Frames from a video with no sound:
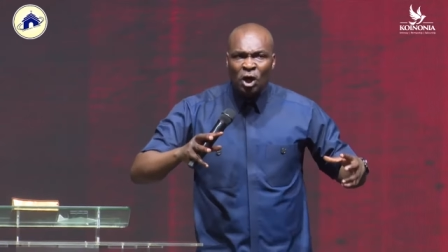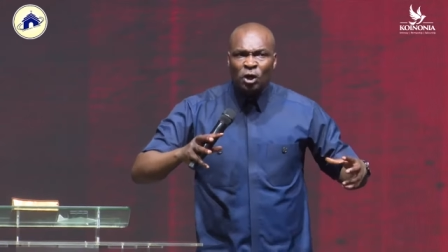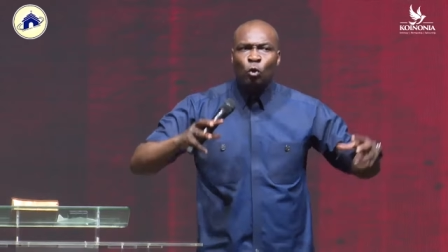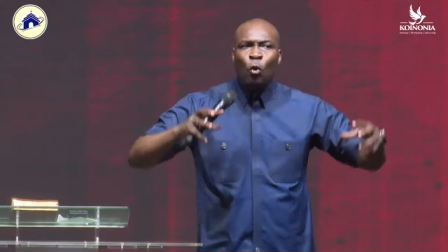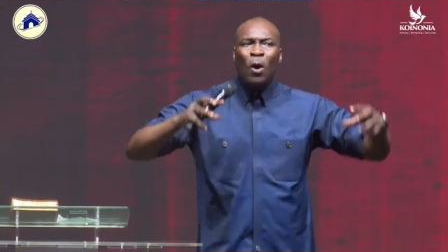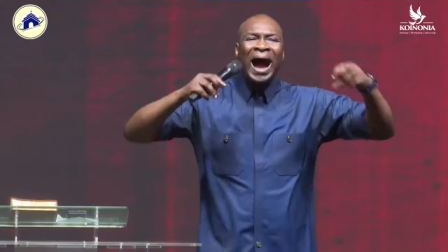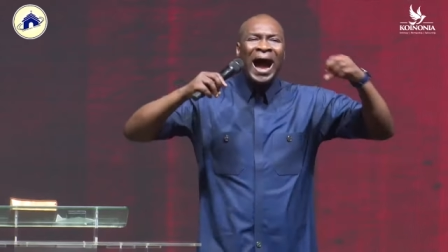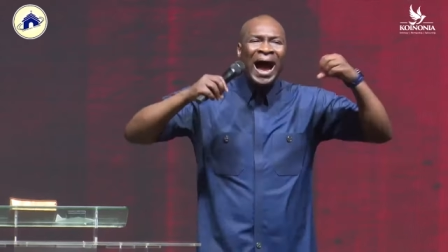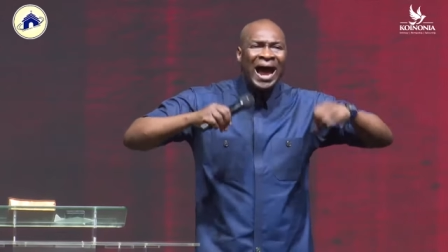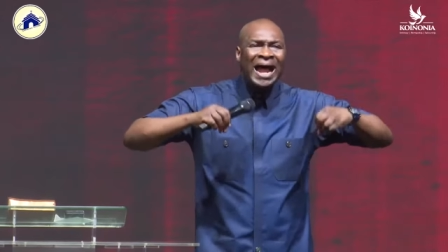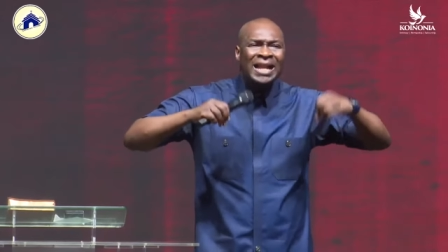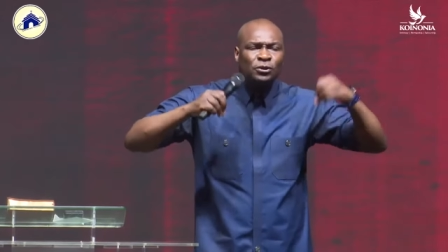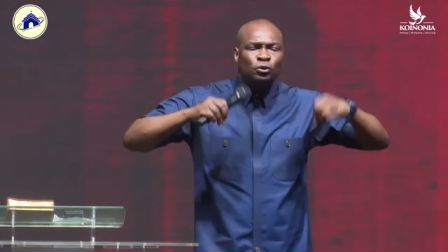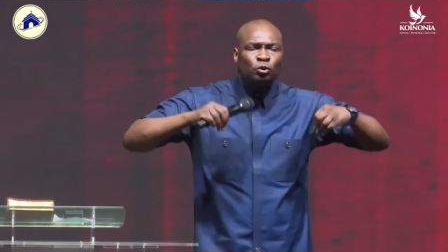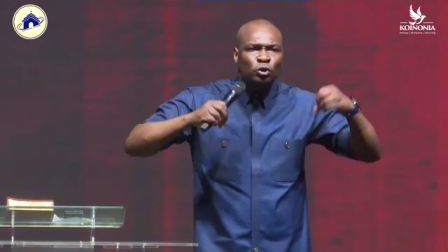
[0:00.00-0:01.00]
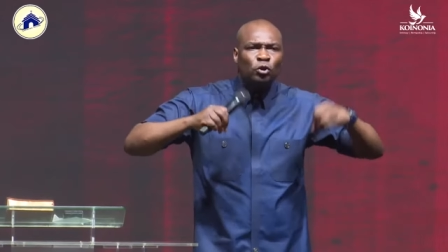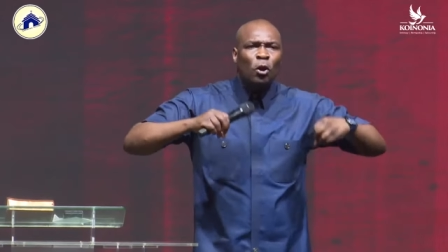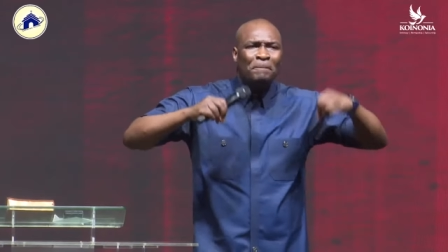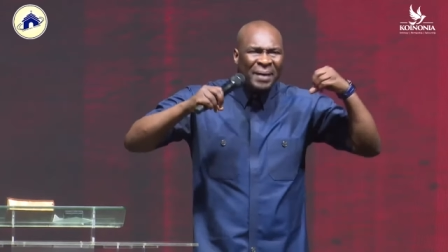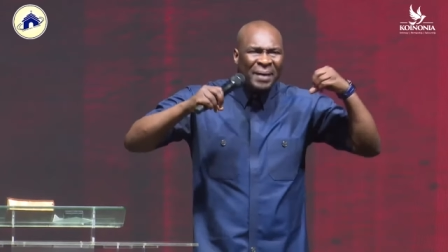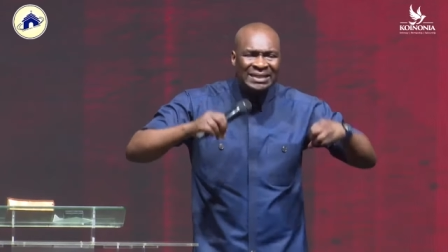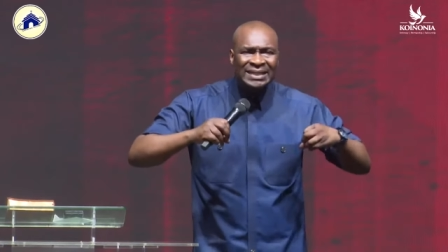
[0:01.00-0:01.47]
to add to your
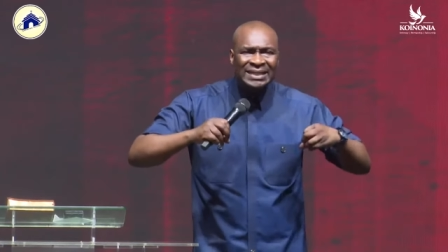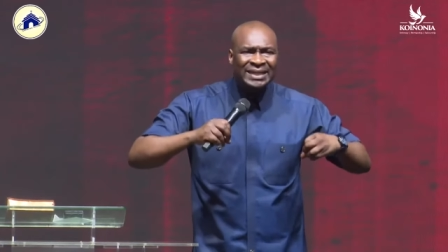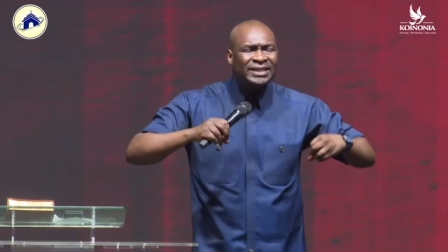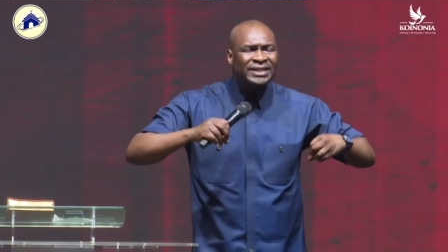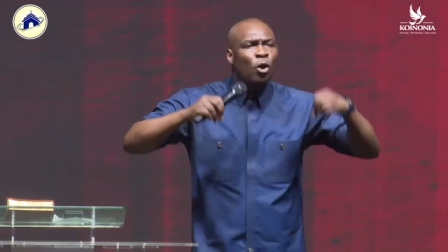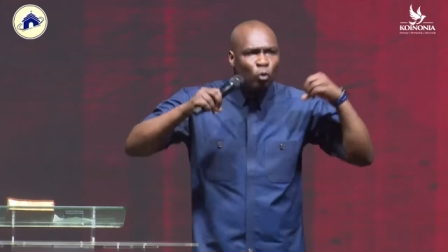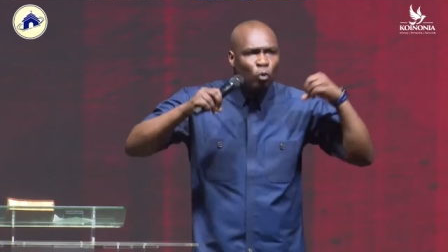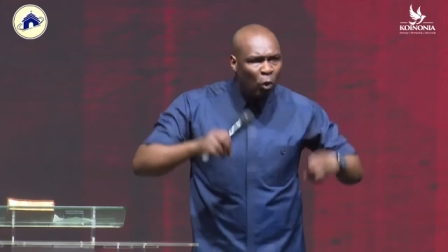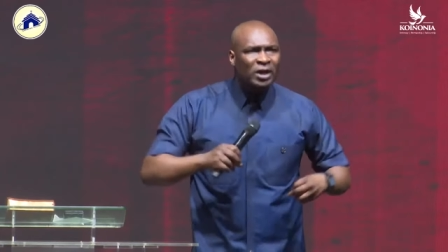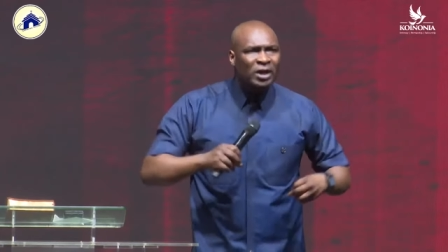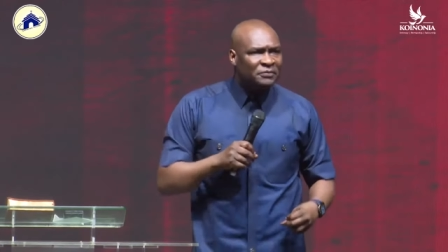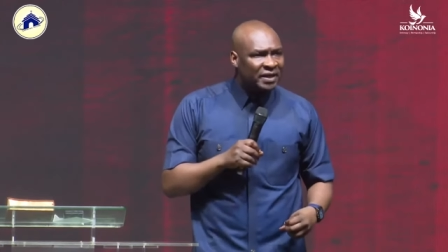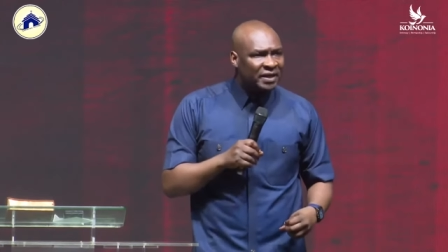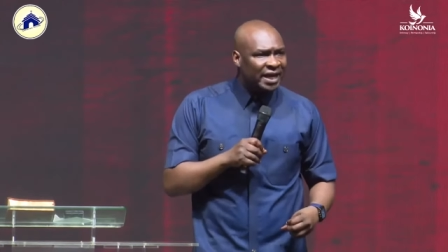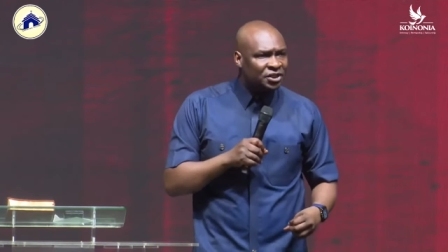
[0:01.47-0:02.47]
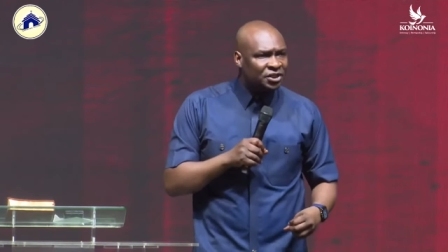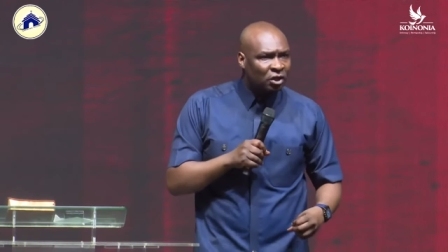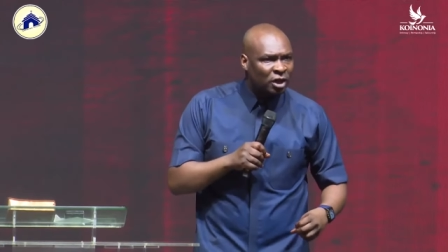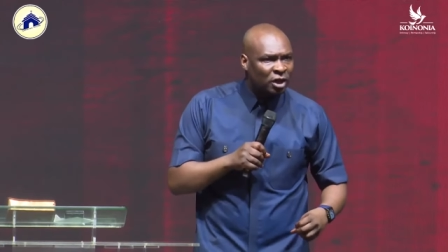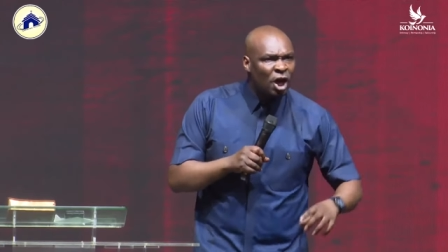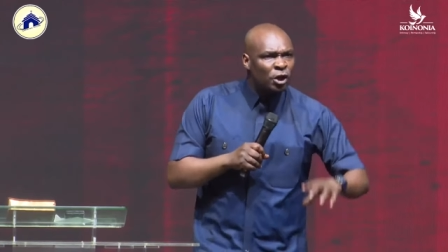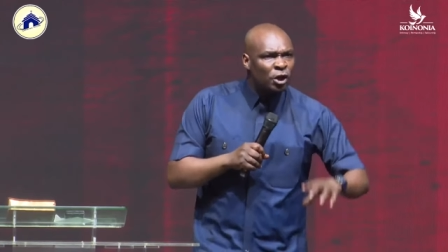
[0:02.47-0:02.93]
pedigree, your qualification,